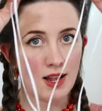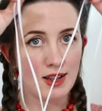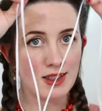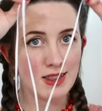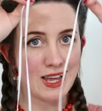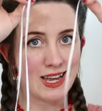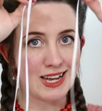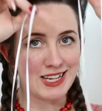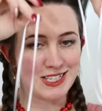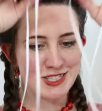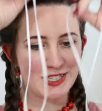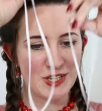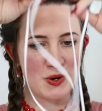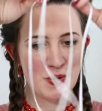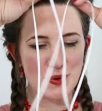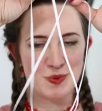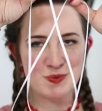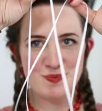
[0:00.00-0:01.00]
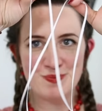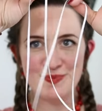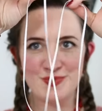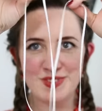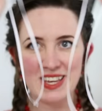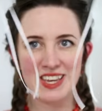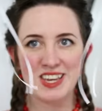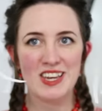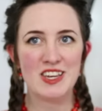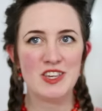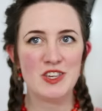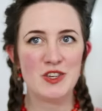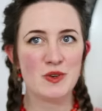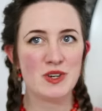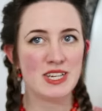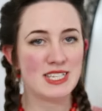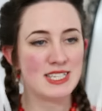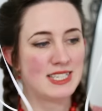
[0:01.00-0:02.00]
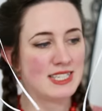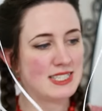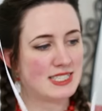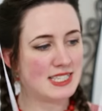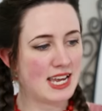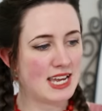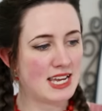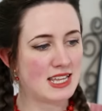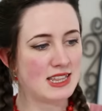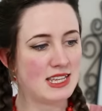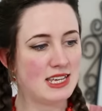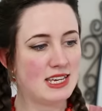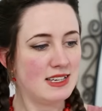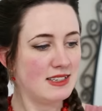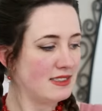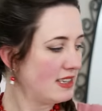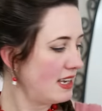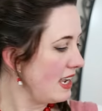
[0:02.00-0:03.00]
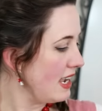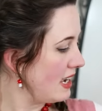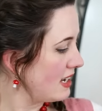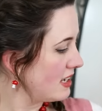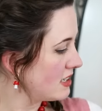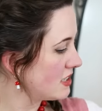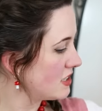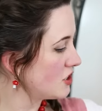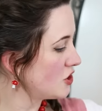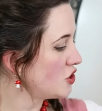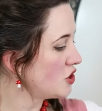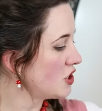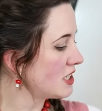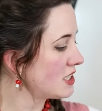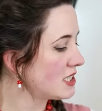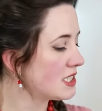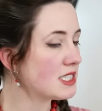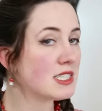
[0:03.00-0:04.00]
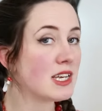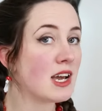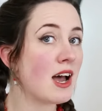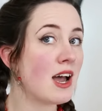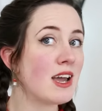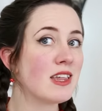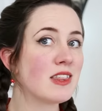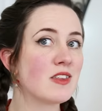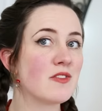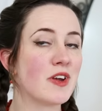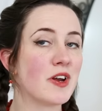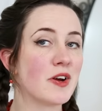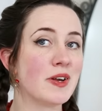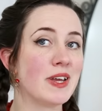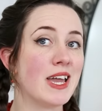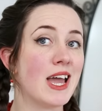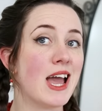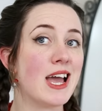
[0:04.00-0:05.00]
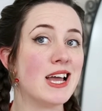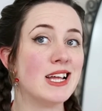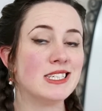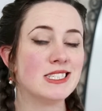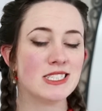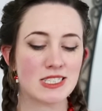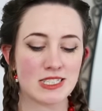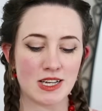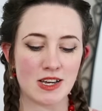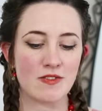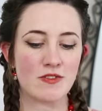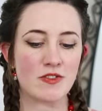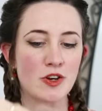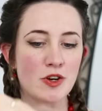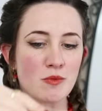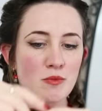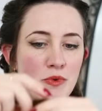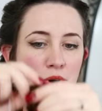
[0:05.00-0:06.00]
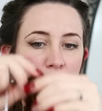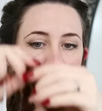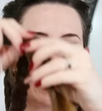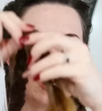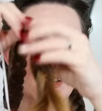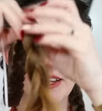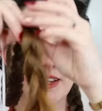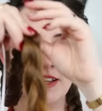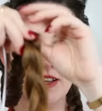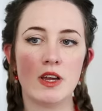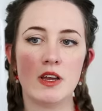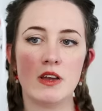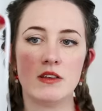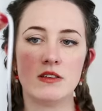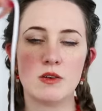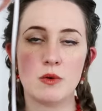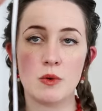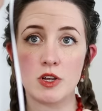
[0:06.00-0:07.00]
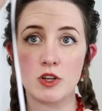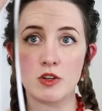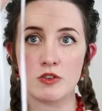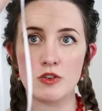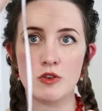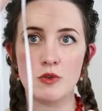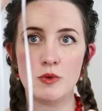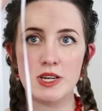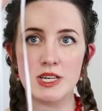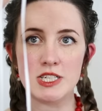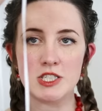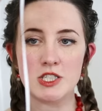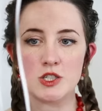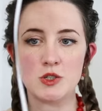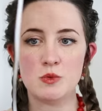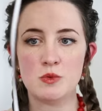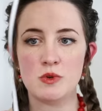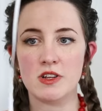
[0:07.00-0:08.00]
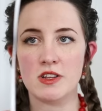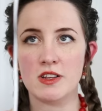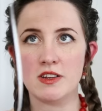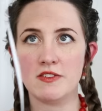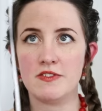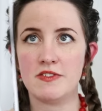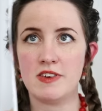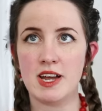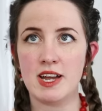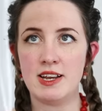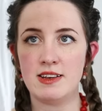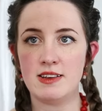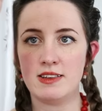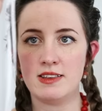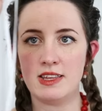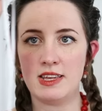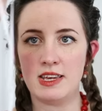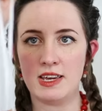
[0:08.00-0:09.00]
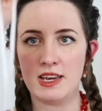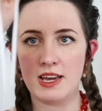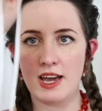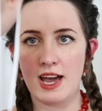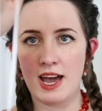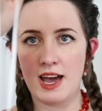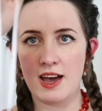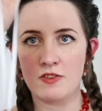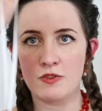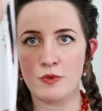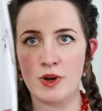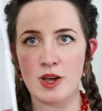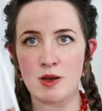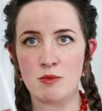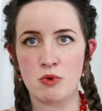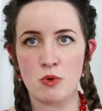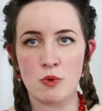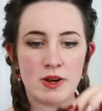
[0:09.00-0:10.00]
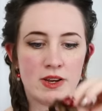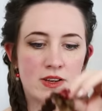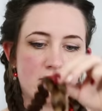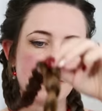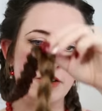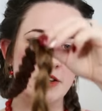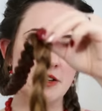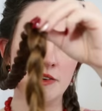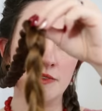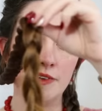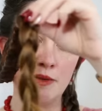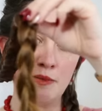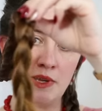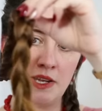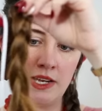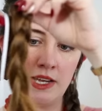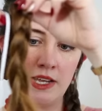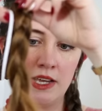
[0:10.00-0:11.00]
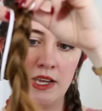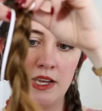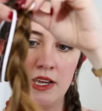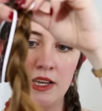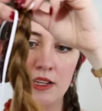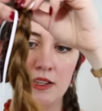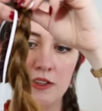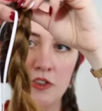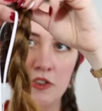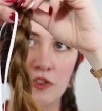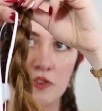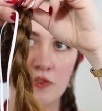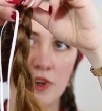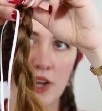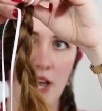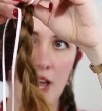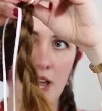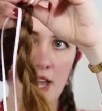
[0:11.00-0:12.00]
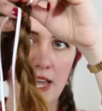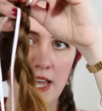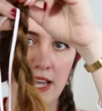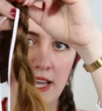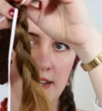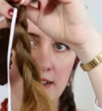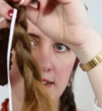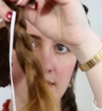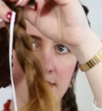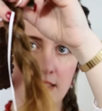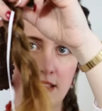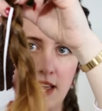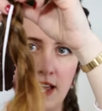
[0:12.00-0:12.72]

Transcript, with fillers: like so. You can take these and just tie the very ends of your braid. So what you'll do is you will find the halfway point on your ribbon, try and